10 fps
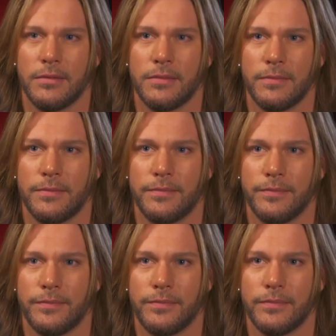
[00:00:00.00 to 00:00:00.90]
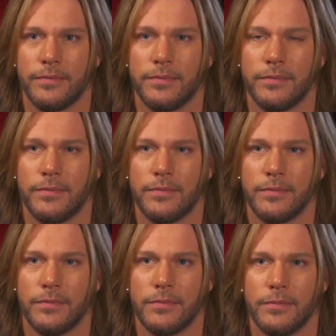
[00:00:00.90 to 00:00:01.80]

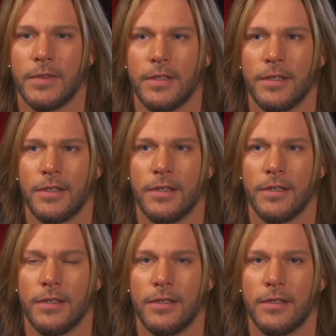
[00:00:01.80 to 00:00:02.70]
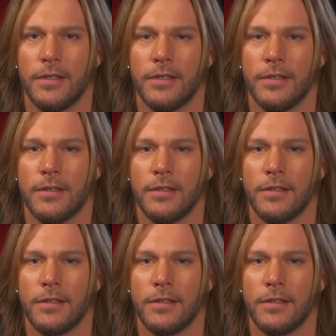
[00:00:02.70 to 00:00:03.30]
(silence)